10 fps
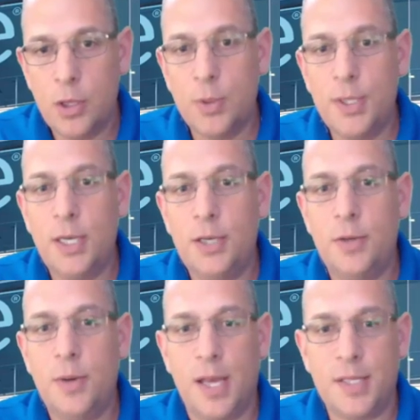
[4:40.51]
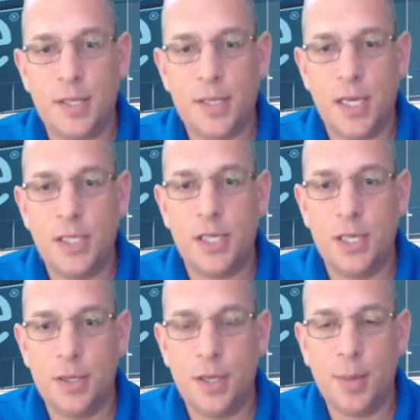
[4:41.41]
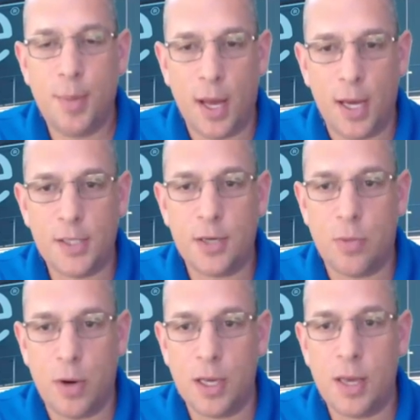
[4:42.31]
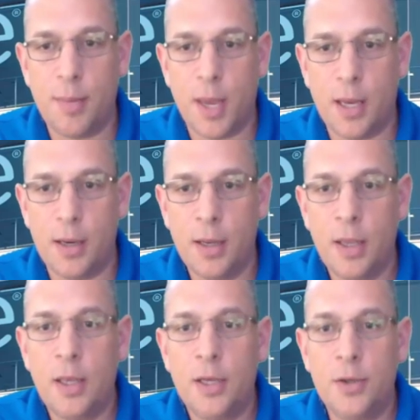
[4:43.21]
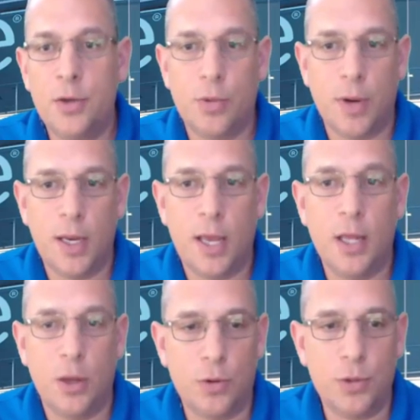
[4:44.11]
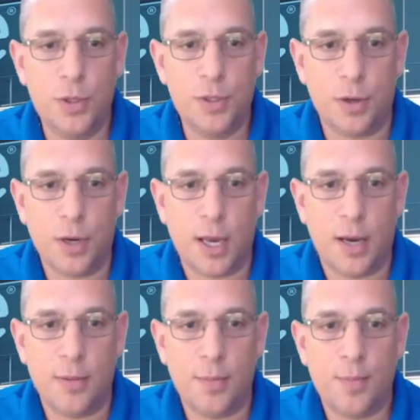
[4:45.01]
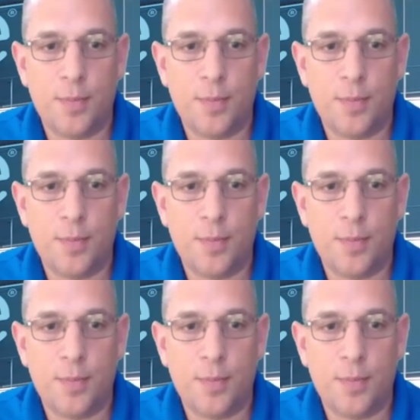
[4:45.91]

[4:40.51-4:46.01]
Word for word: you'll need to S S H into the appliance and run a command to create a local user account.